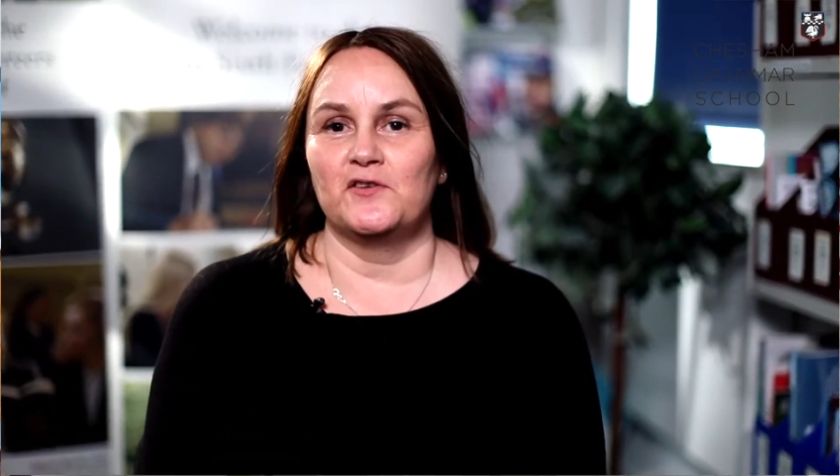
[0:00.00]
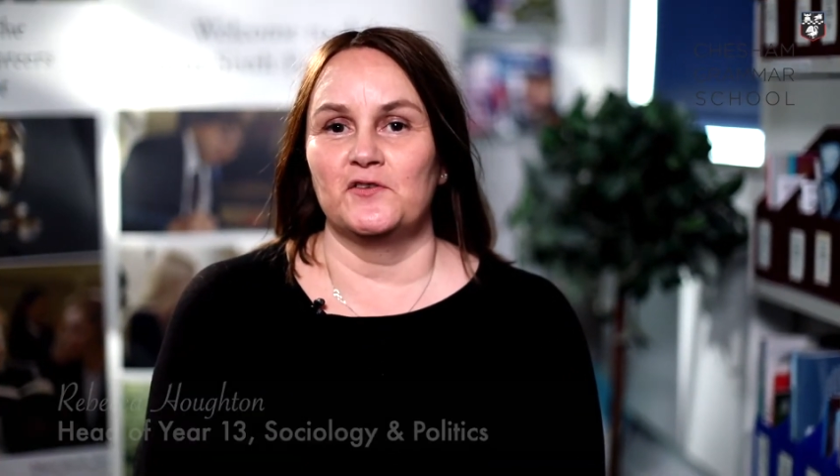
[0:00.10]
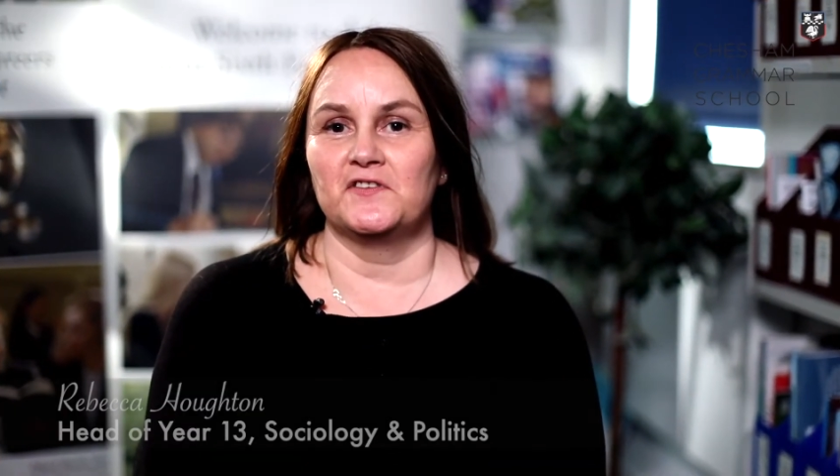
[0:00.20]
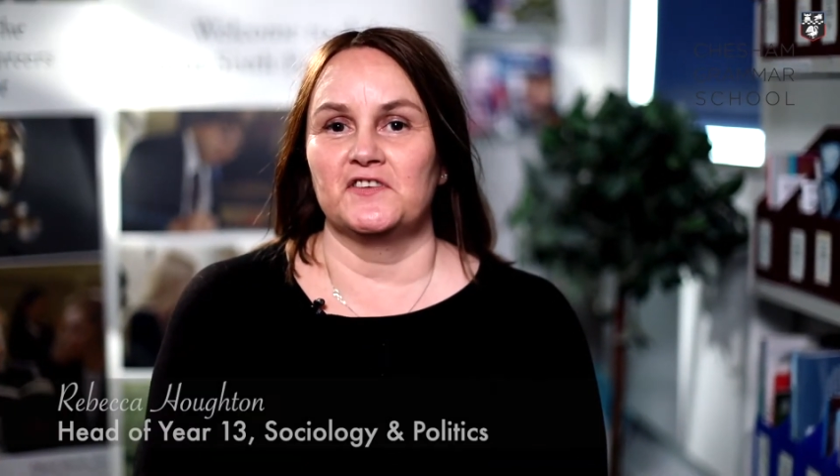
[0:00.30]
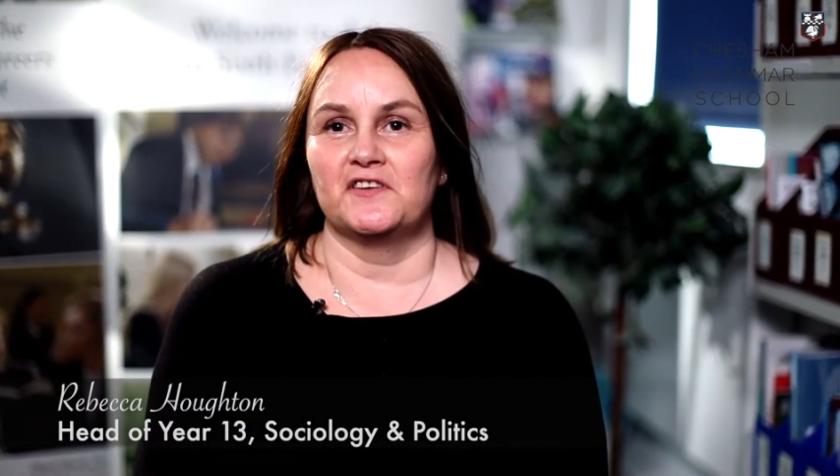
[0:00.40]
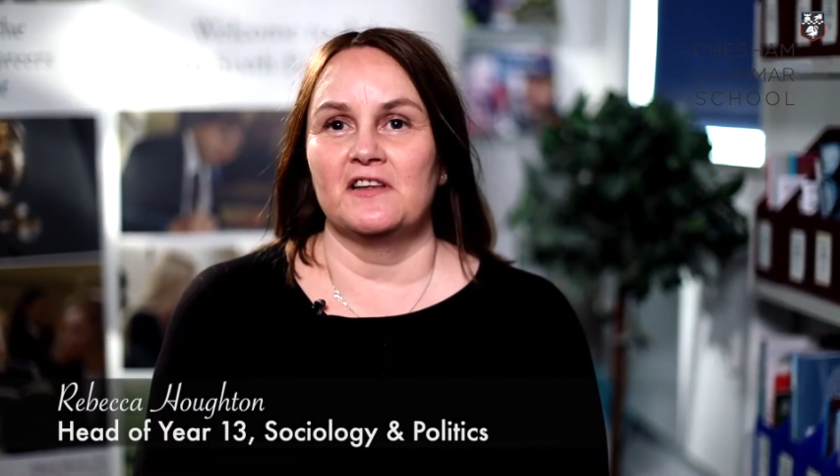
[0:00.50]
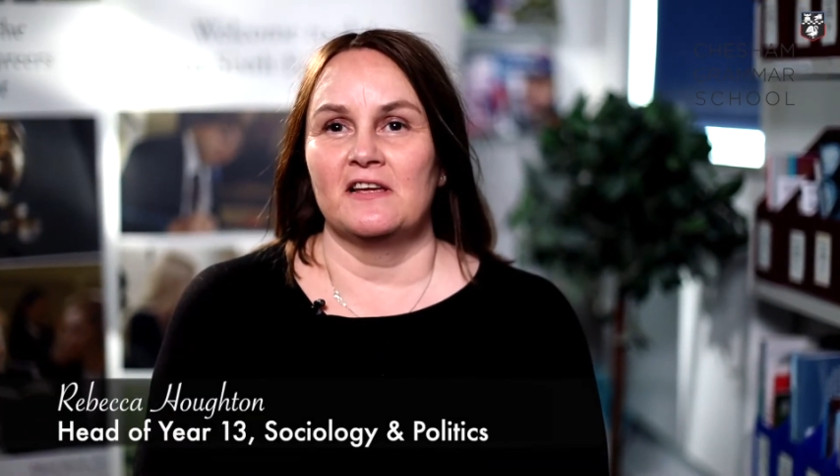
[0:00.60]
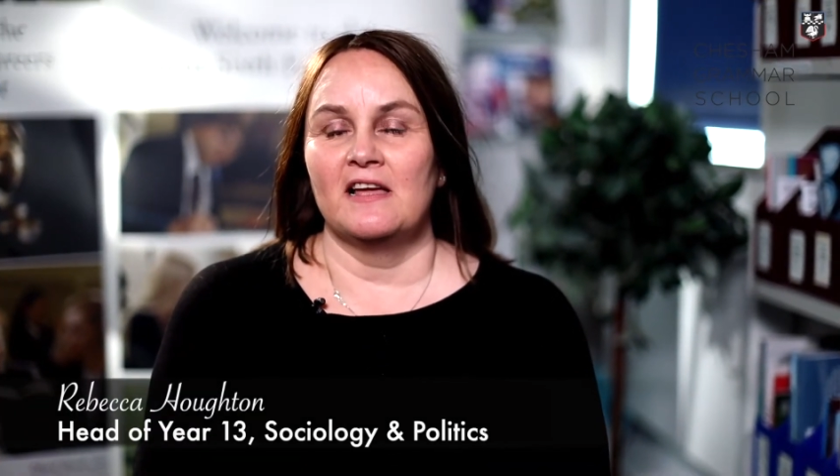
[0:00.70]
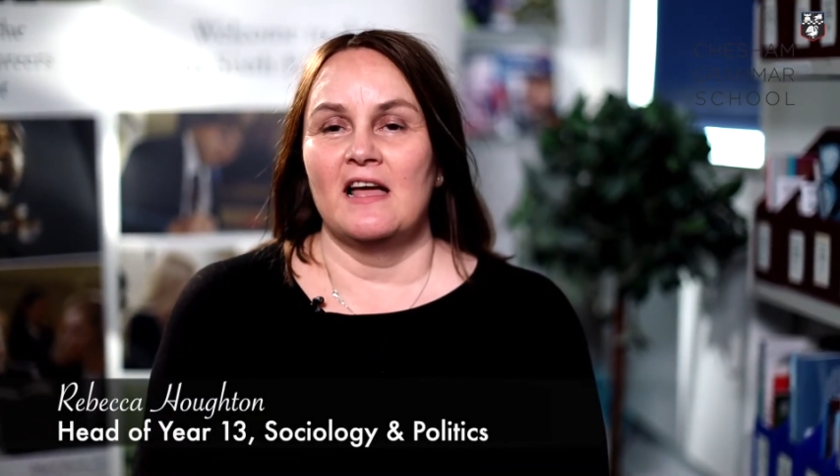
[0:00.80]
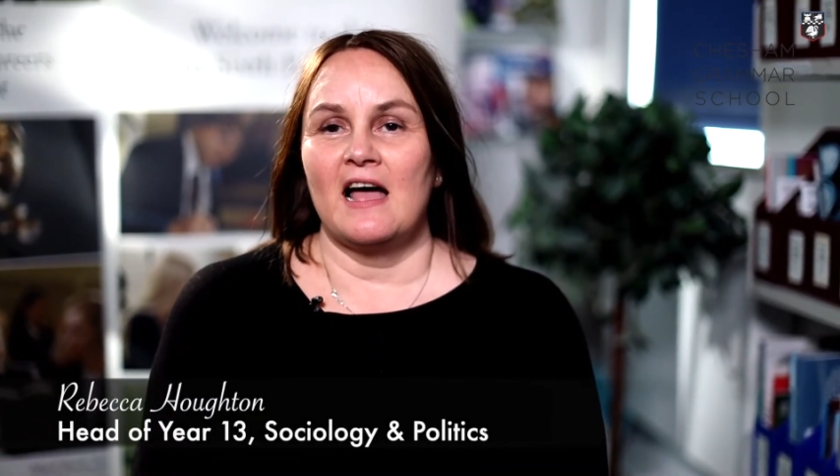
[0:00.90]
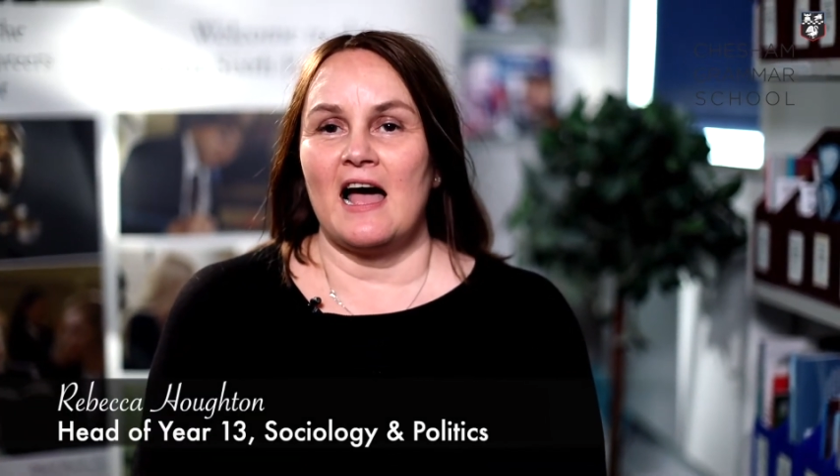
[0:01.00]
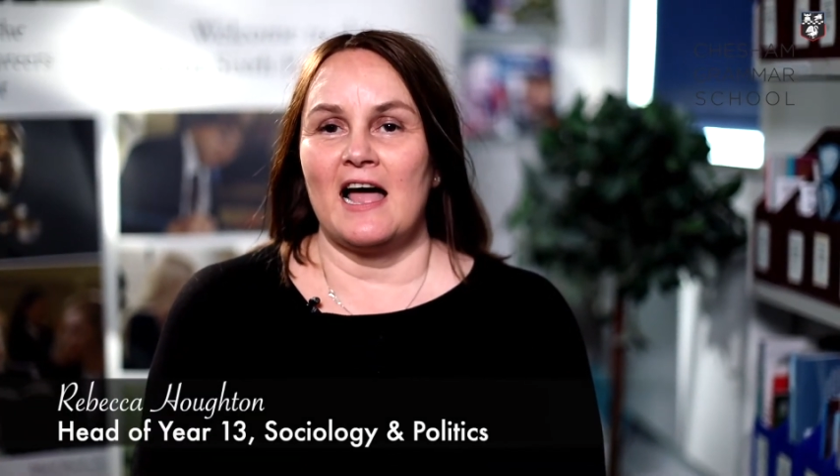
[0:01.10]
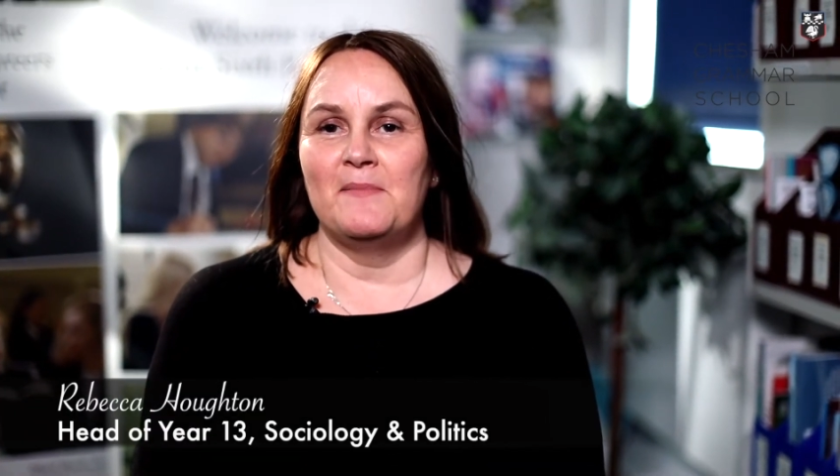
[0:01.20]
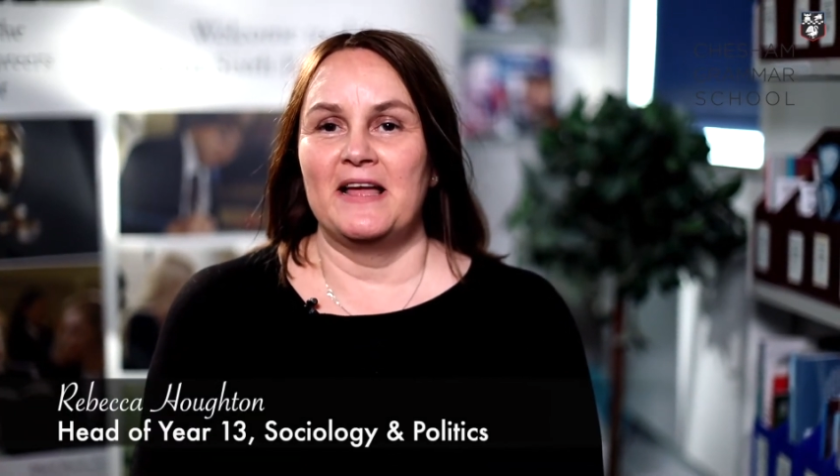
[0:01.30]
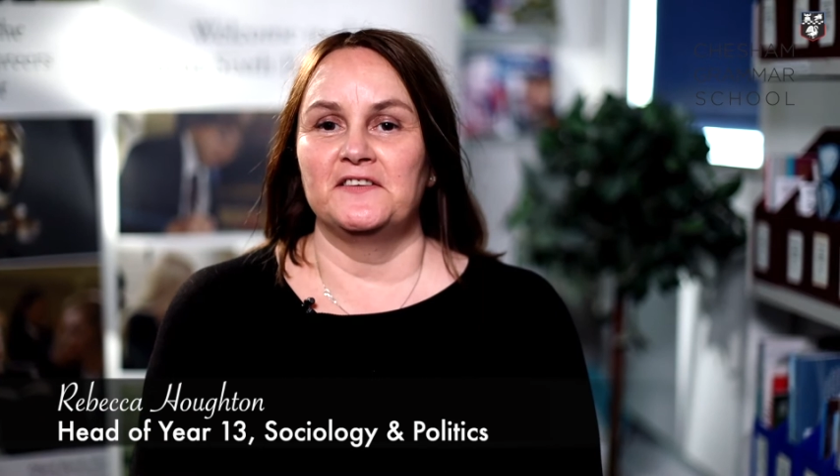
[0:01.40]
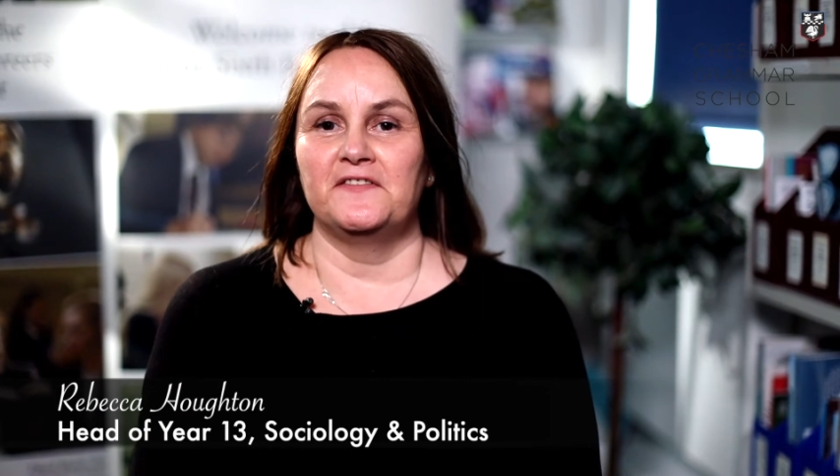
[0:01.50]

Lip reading: Horton. I'm head of